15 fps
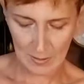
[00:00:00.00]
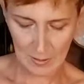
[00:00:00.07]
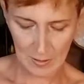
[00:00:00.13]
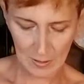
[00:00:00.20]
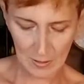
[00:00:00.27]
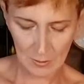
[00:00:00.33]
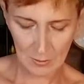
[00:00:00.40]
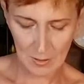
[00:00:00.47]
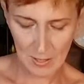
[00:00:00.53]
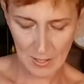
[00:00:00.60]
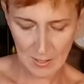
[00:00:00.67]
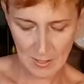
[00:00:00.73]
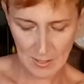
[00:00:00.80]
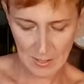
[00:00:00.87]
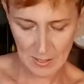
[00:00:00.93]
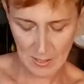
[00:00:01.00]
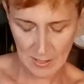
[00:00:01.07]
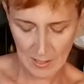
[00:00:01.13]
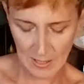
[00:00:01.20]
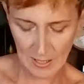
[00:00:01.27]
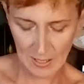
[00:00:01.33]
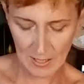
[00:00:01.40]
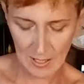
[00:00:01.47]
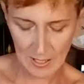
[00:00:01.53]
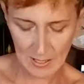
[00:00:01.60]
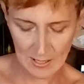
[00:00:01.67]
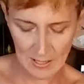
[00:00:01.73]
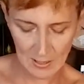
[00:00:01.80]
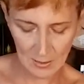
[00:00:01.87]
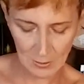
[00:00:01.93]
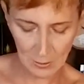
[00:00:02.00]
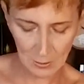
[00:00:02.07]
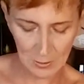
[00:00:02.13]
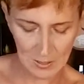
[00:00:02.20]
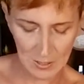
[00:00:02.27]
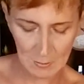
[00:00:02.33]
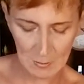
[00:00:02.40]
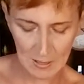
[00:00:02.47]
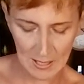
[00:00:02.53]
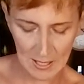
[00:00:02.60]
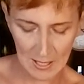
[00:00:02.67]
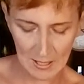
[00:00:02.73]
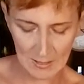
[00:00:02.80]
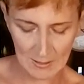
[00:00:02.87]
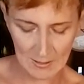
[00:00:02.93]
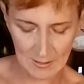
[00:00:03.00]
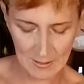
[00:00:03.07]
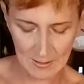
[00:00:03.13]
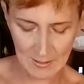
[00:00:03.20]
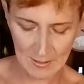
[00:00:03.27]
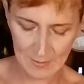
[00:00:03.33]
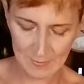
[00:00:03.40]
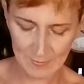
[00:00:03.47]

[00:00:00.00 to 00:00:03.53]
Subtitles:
Otherwise, they get nice little crispy ends.